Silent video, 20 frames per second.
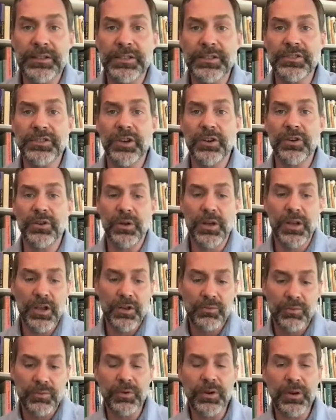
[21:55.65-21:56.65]
And so
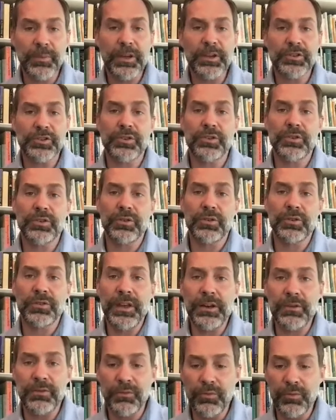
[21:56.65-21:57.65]
we want to make sure
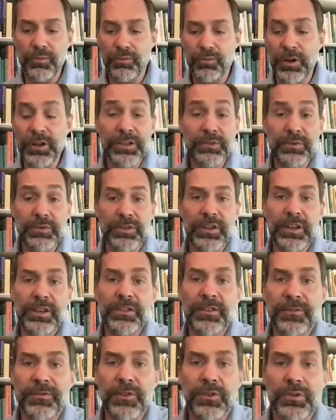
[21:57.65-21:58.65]
that really within
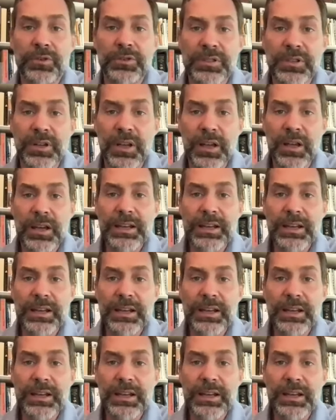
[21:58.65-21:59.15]
the first